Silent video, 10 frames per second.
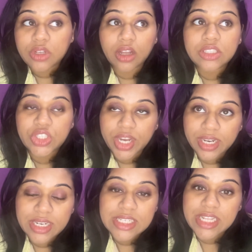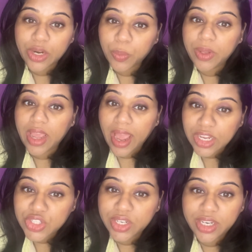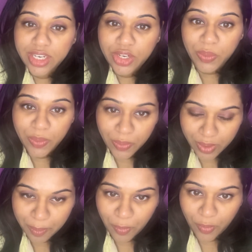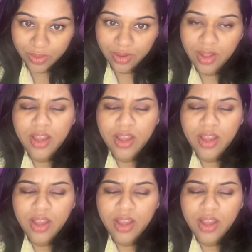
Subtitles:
are the checklists that we actually need to look upon.